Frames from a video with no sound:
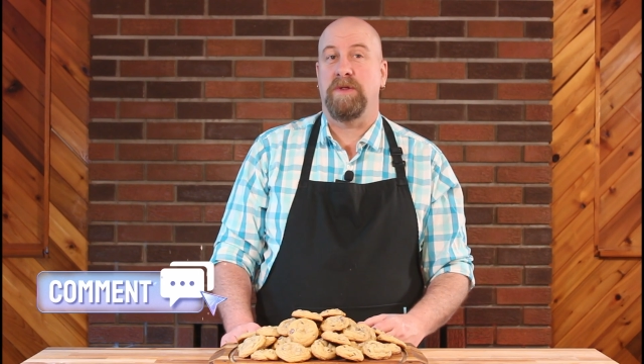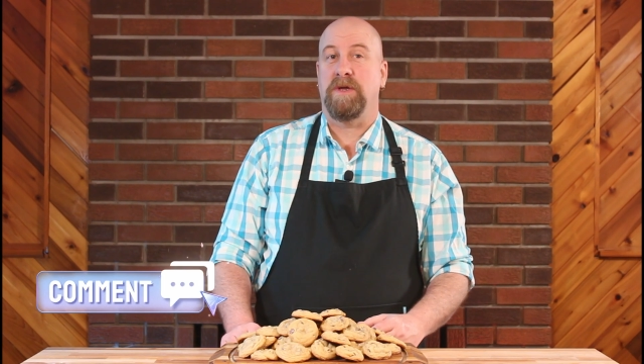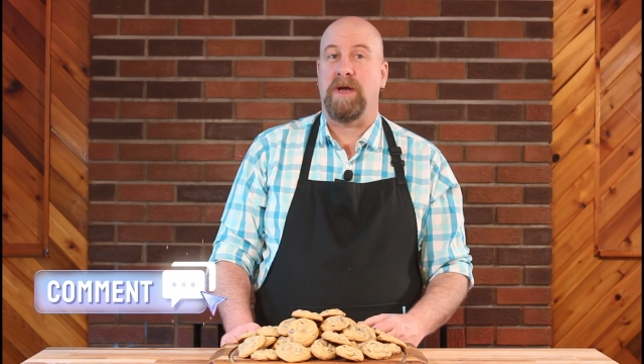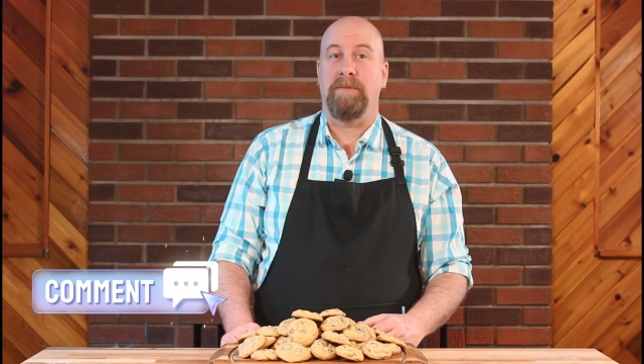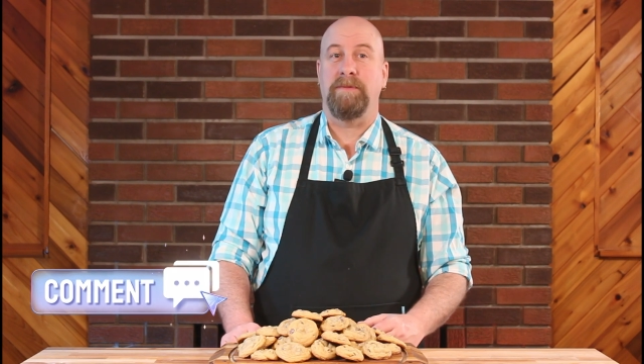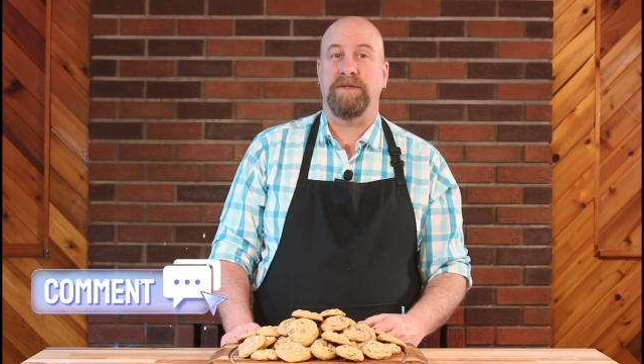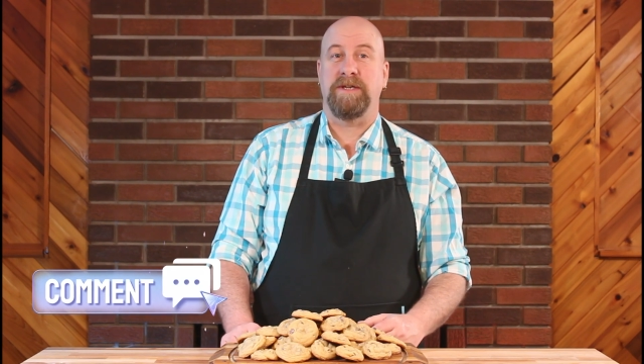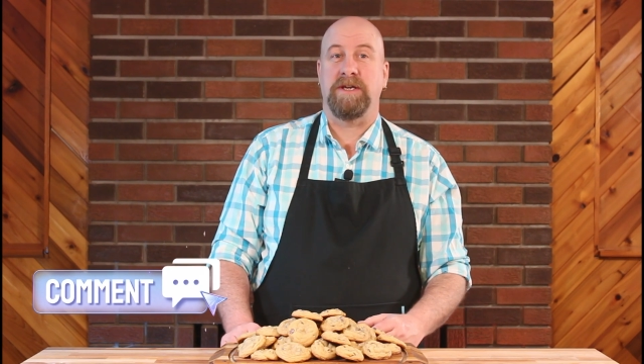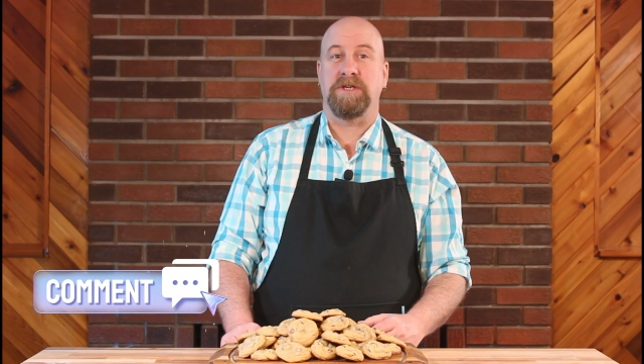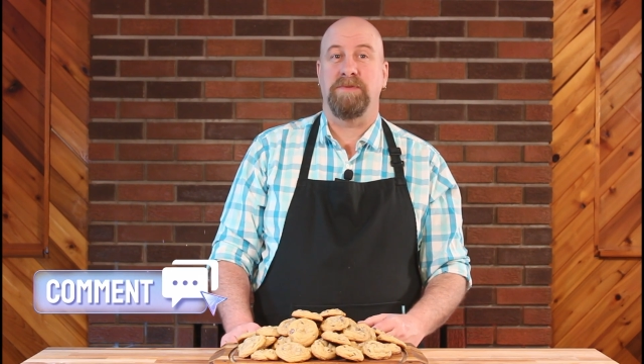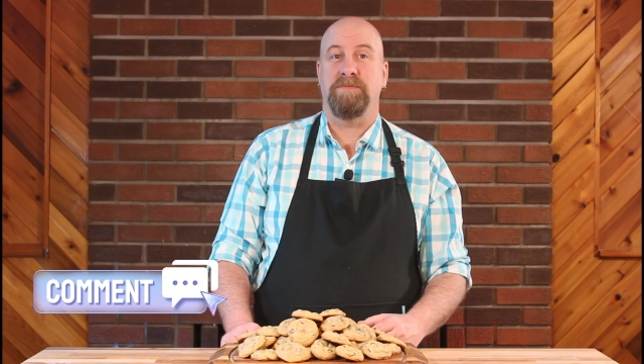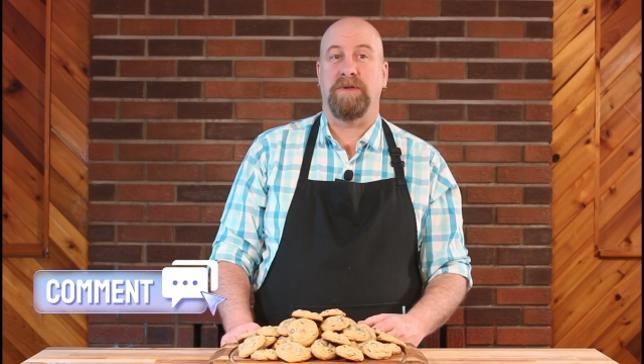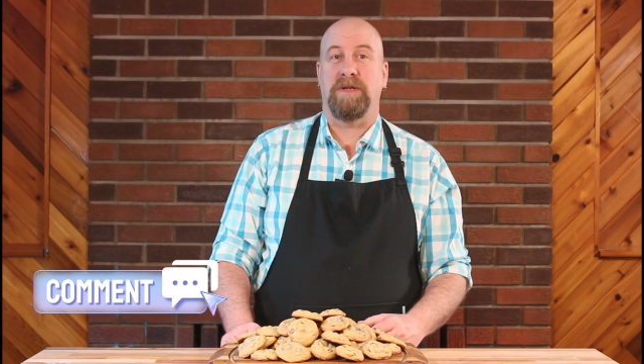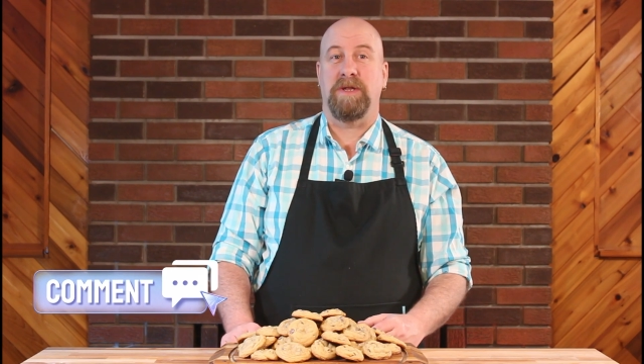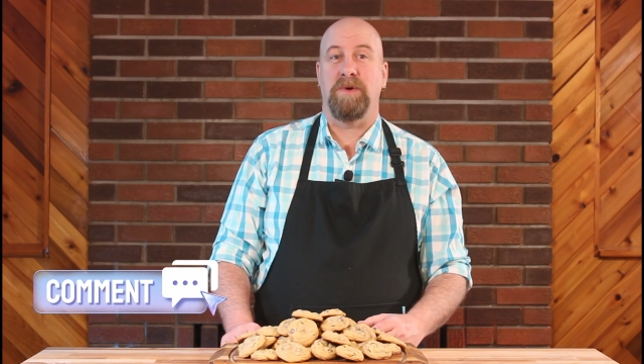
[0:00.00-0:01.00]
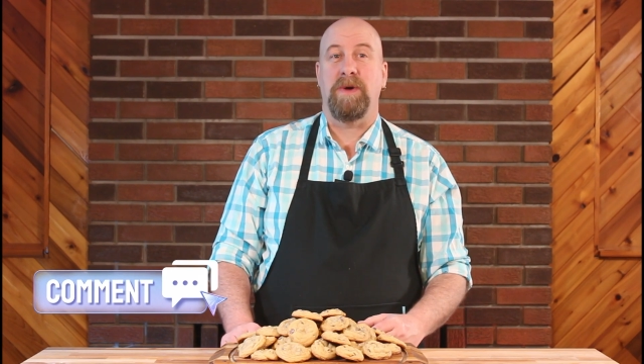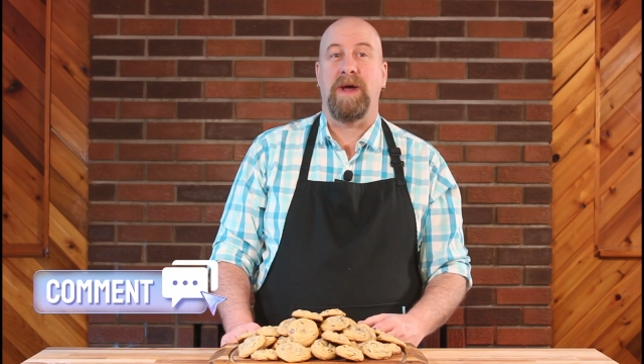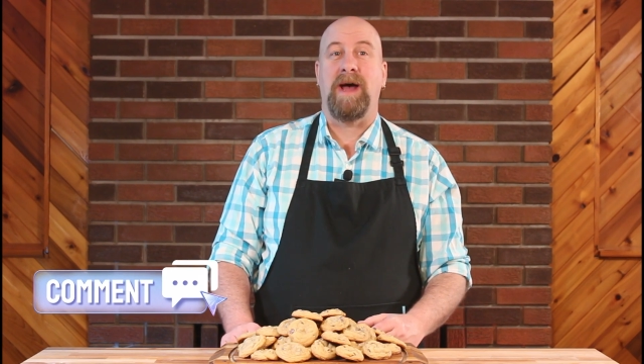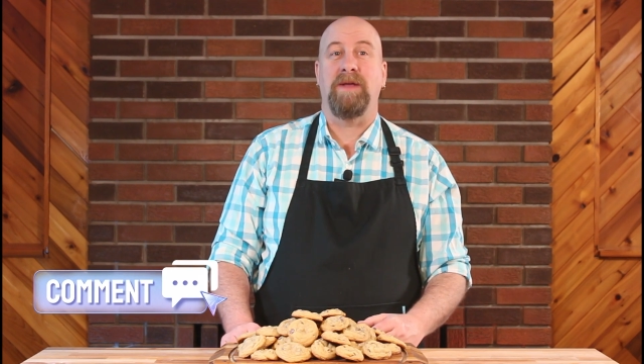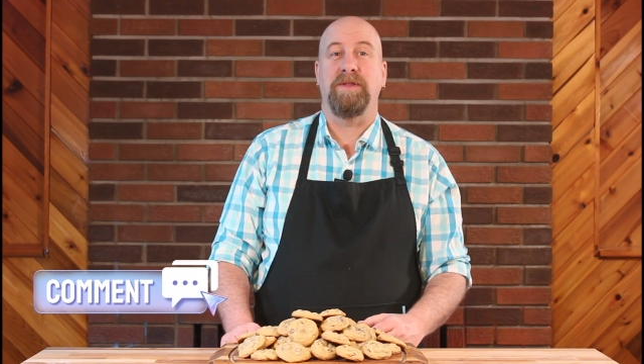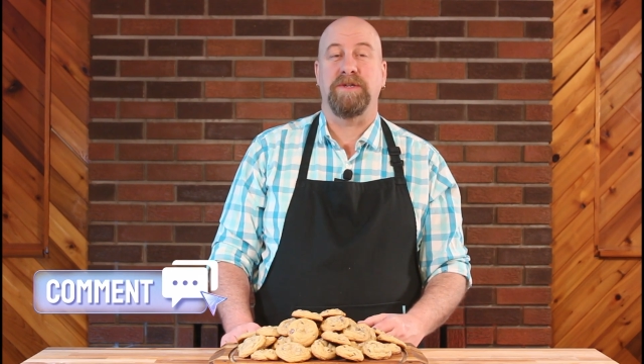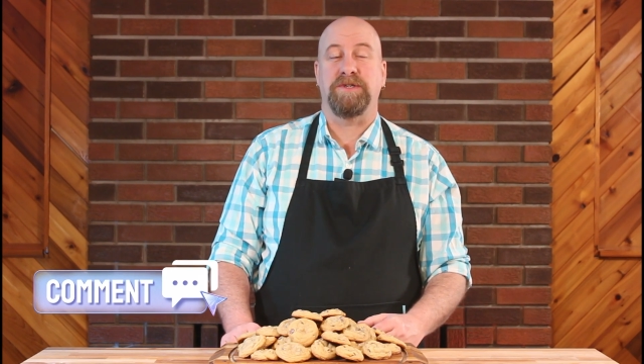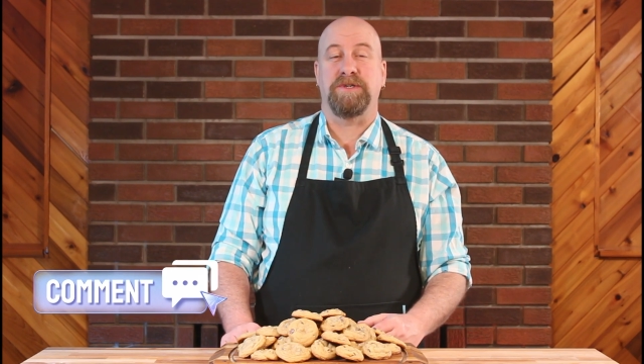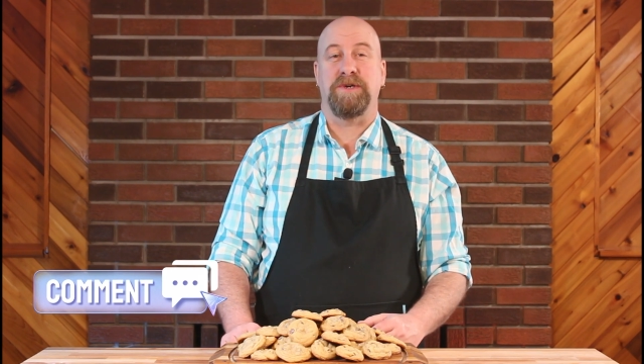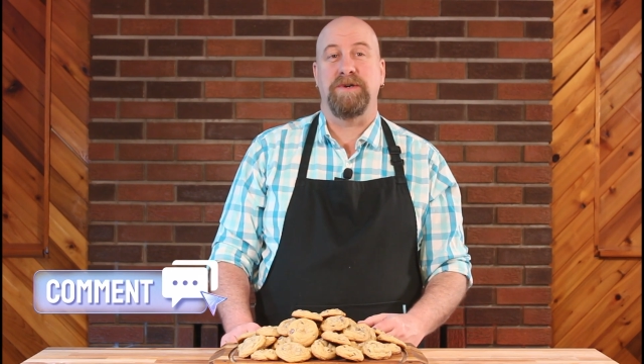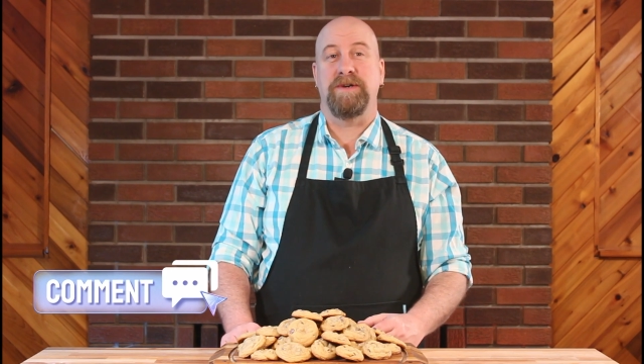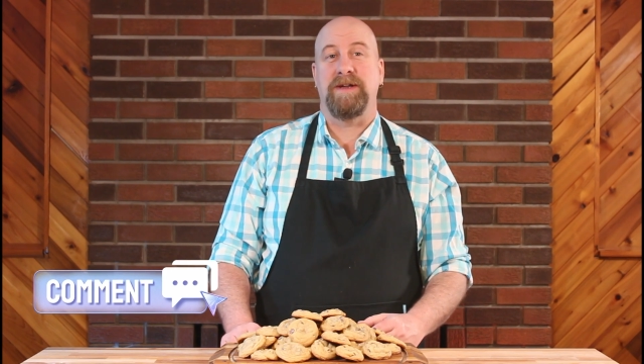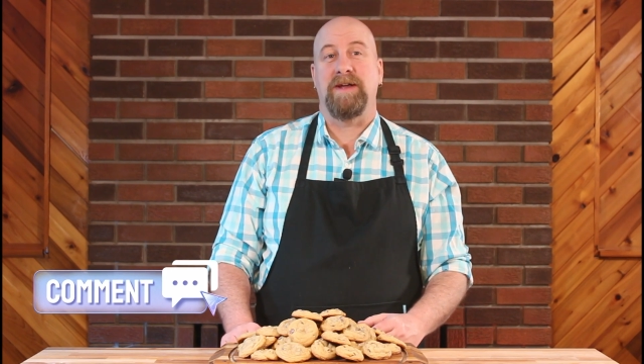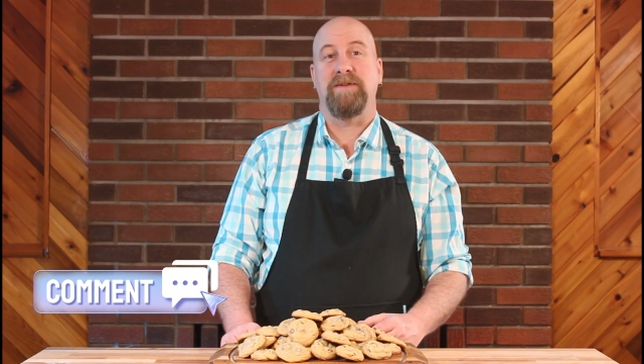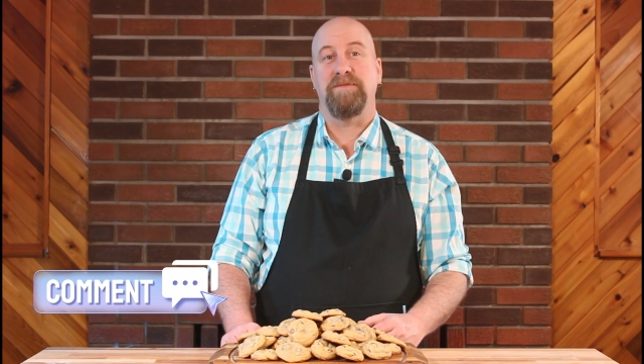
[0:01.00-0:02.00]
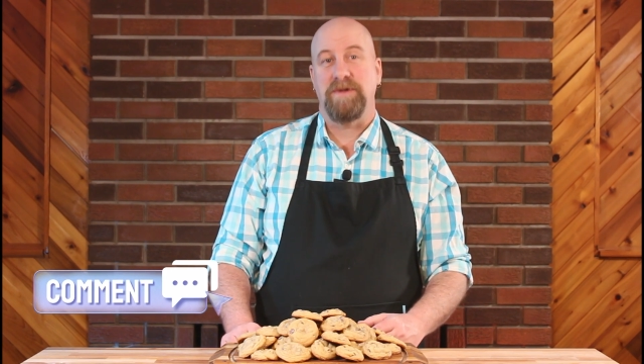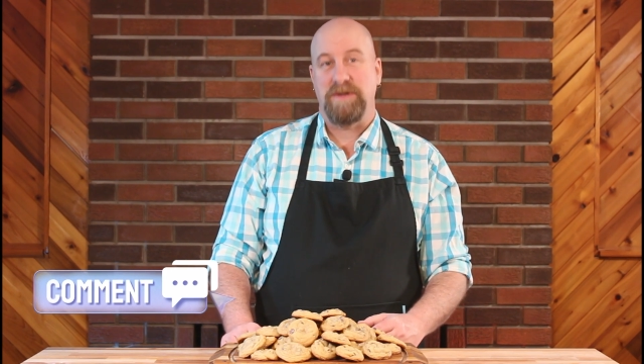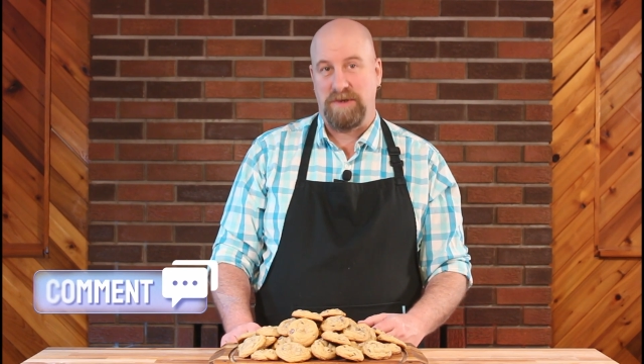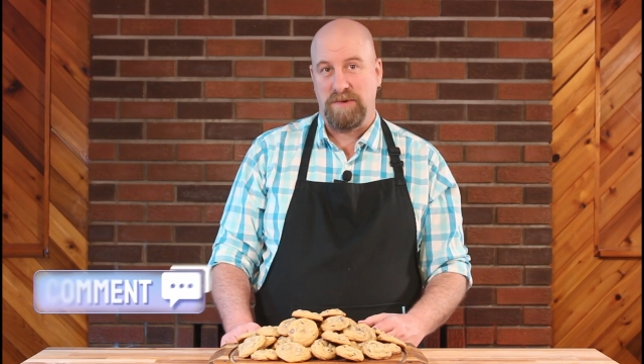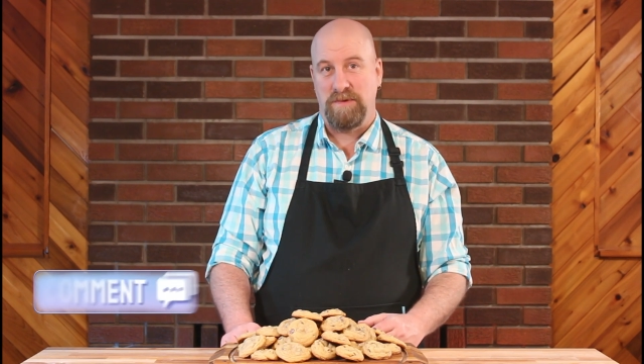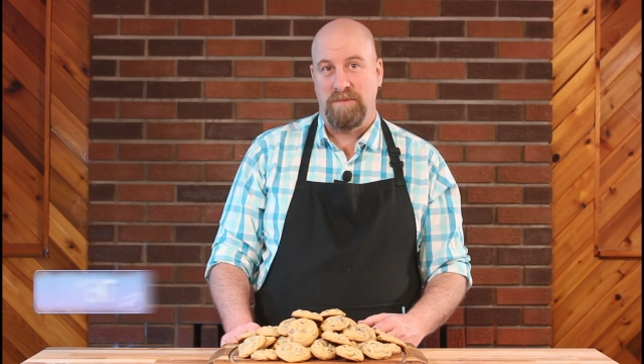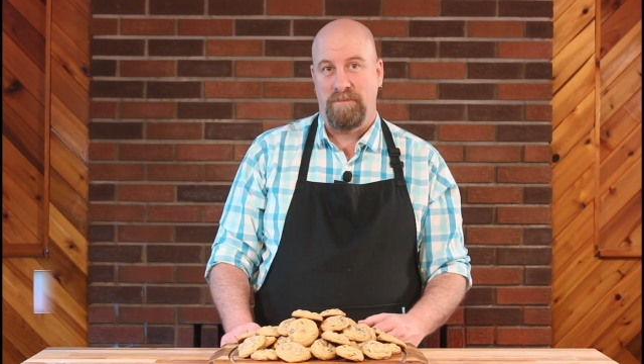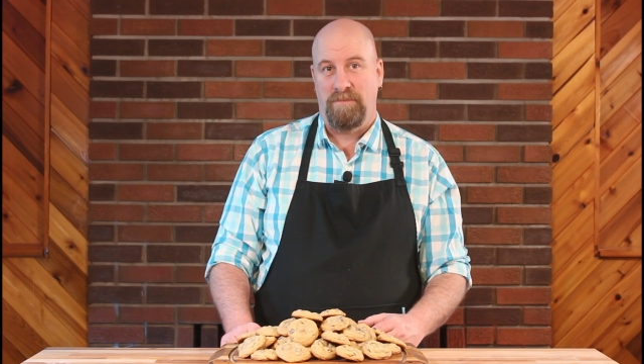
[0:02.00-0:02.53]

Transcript: the comment section below how this turned out for you.